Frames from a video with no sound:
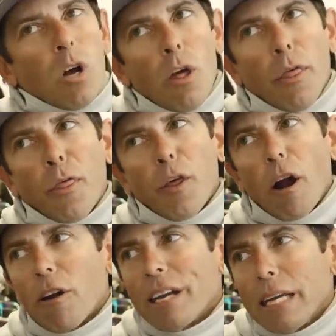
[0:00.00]

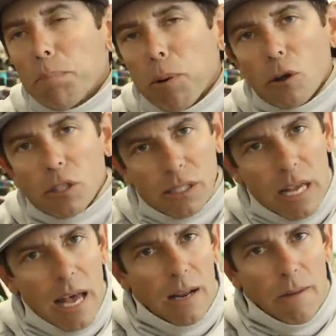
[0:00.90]

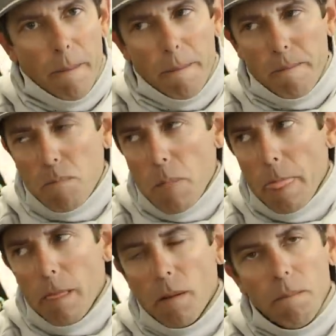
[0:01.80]
30%,
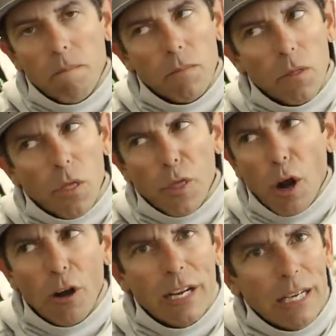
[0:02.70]

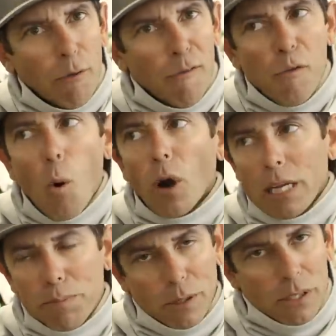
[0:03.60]
30 to
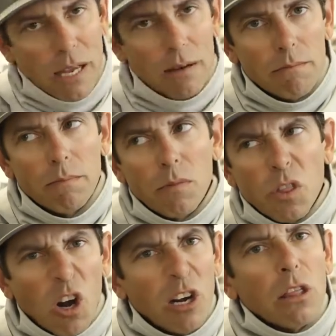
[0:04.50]
40%,
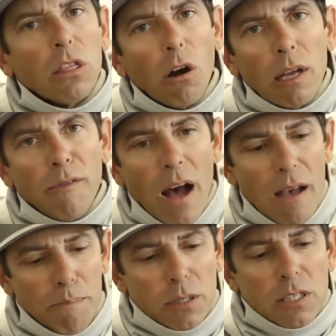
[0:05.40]
30,
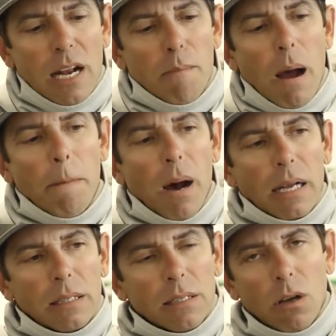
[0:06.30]
35% of my
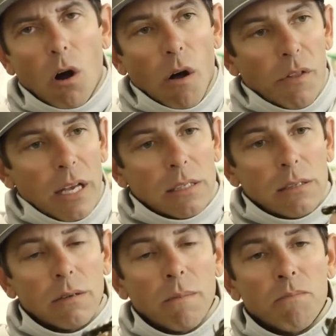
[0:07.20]
bites on
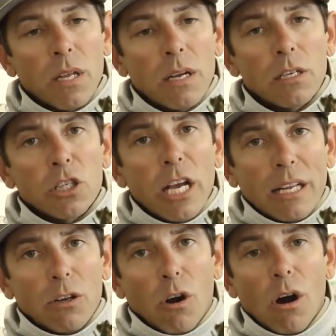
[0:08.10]
this
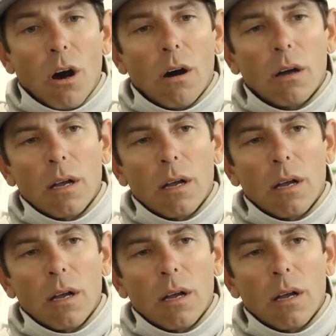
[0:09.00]
chicken craw